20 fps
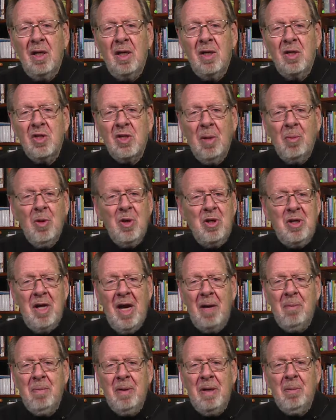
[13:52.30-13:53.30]
Some are
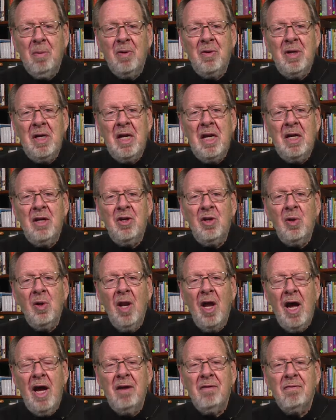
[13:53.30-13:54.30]
dead people needing new
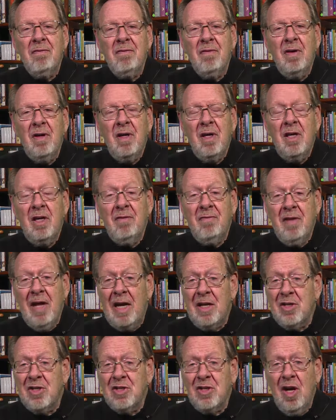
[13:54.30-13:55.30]
life. And if
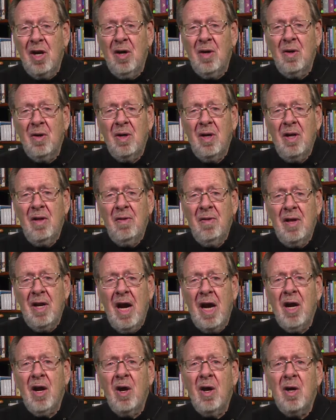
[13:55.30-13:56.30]
that's so, then
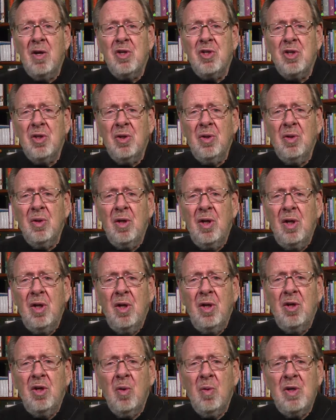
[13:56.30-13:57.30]
I urge you
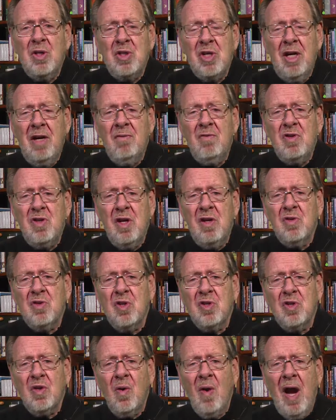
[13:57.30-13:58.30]
to receive
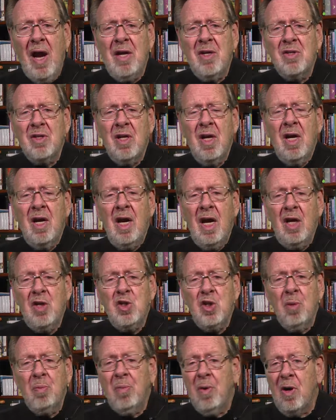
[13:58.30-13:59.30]
Jesus Christ as
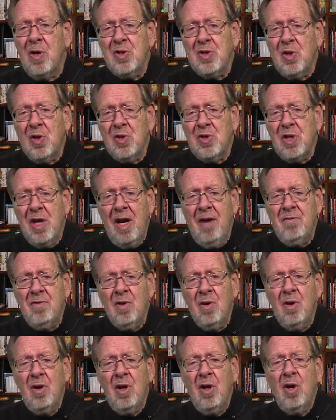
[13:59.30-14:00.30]
your personal
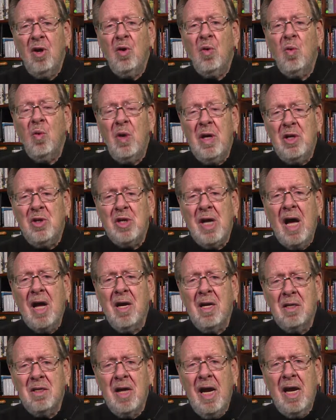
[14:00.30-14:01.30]
Savior, reach out
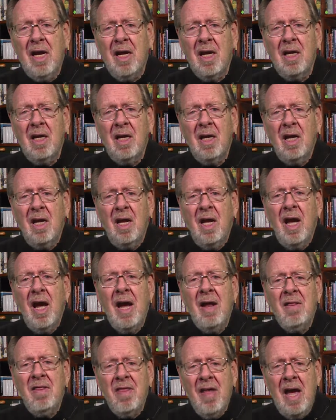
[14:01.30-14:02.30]
and take it
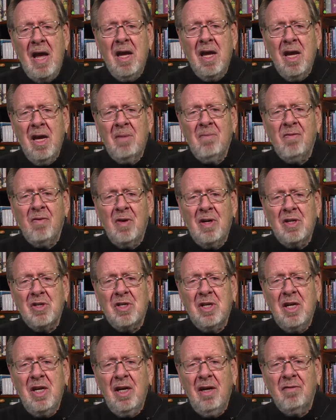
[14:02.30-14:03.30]
and thank Him for His
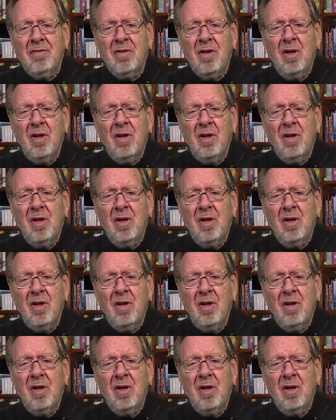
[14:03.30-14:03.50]
gift.